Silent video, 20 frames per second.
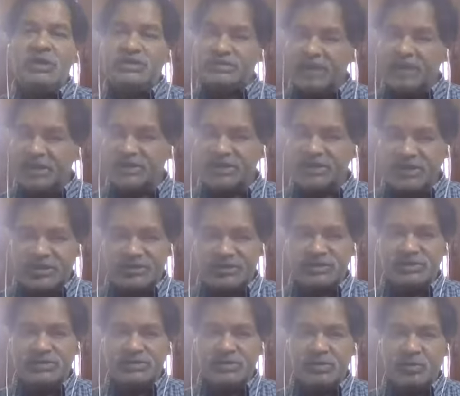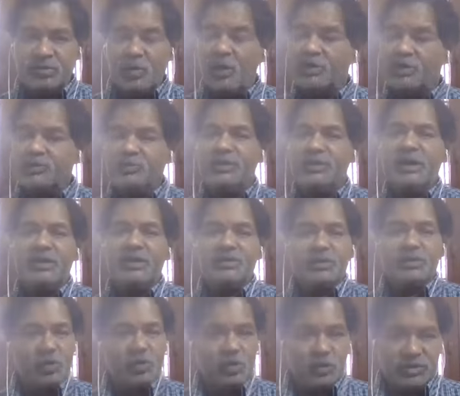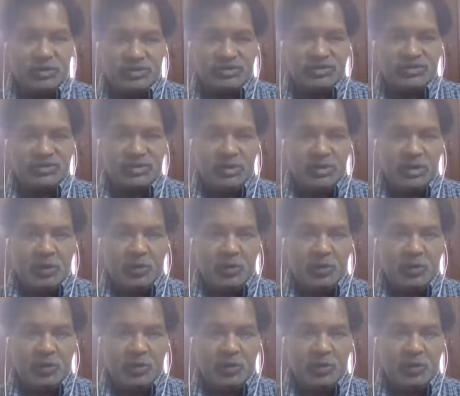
in that case, what we have to do is,